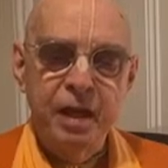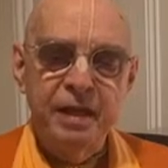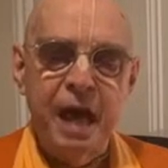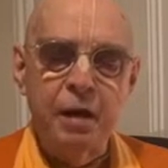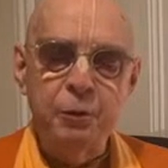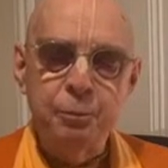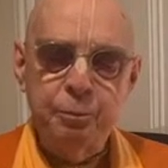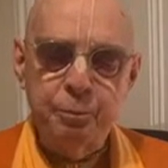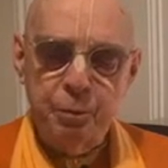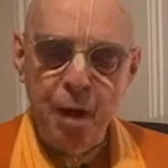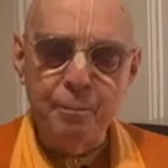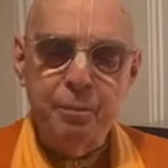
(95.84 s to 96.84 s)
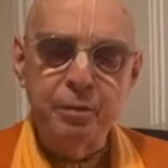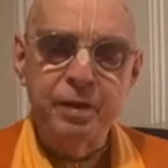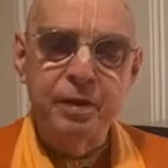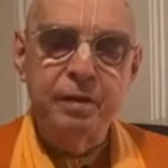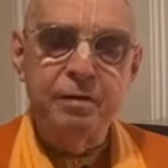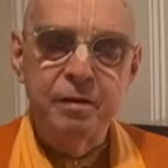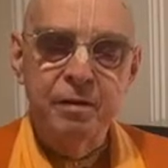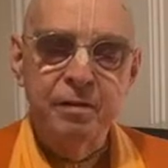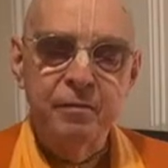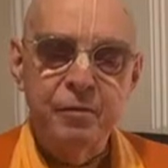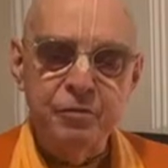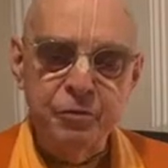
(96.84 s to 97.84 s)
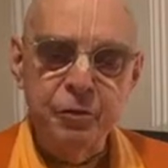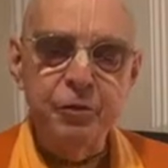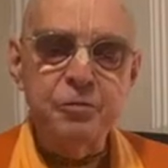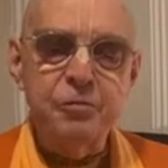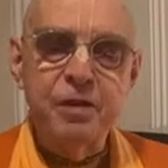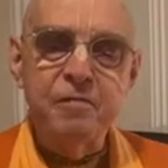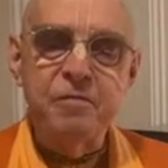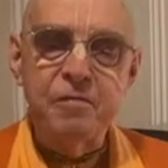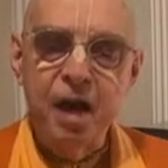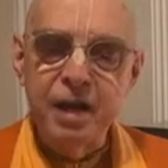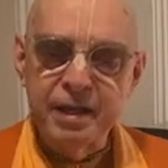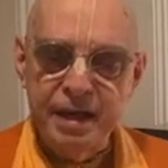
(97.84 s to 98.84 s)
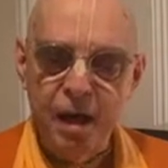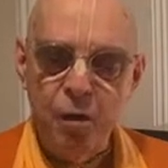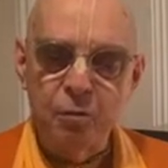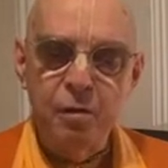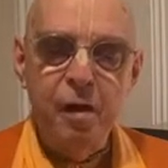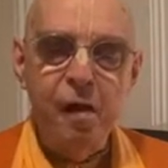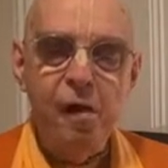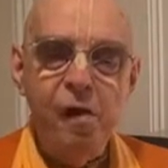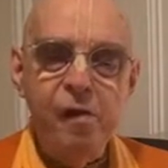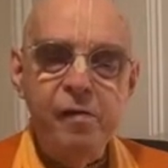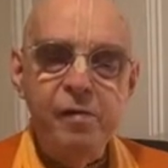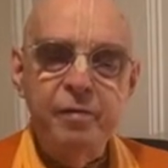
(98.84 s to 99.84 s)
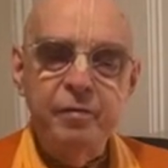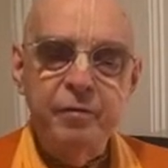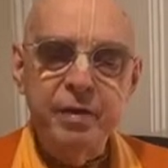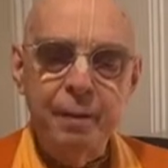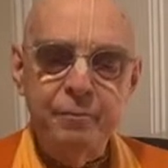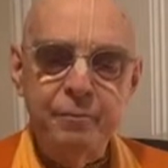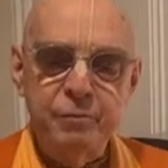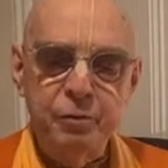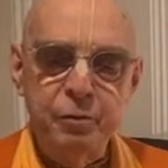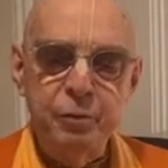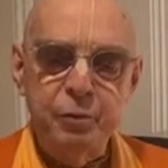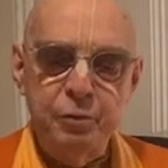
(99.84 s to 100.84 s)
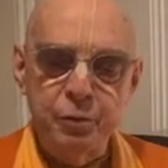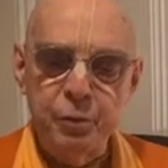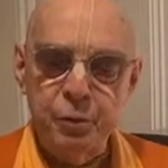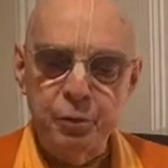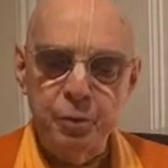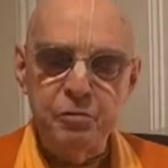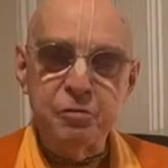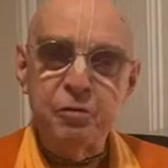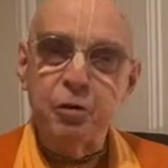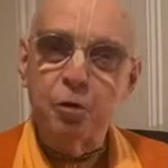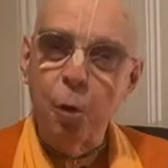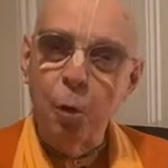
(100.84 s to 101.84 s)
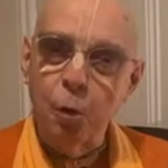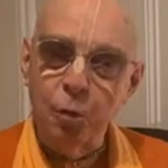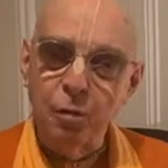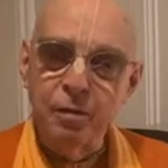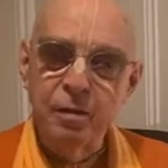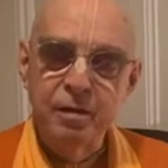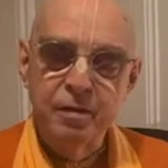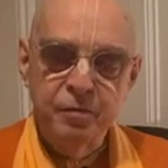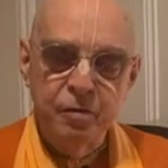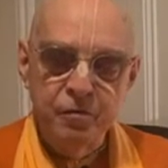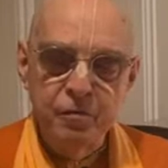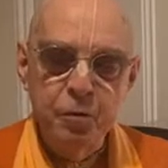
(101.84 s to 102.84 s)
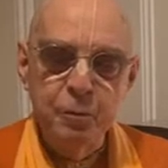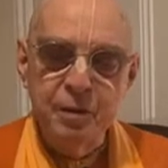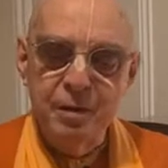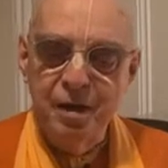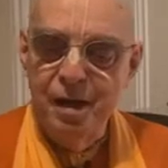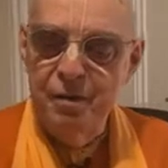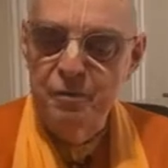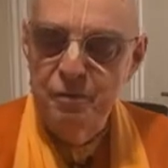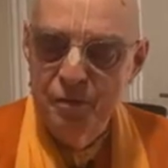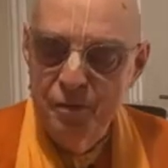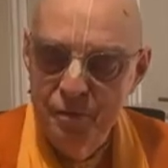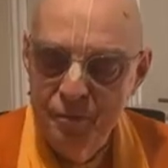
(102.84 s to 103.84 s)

and how to properly search and find out the absolute truth, which is the goal of human life,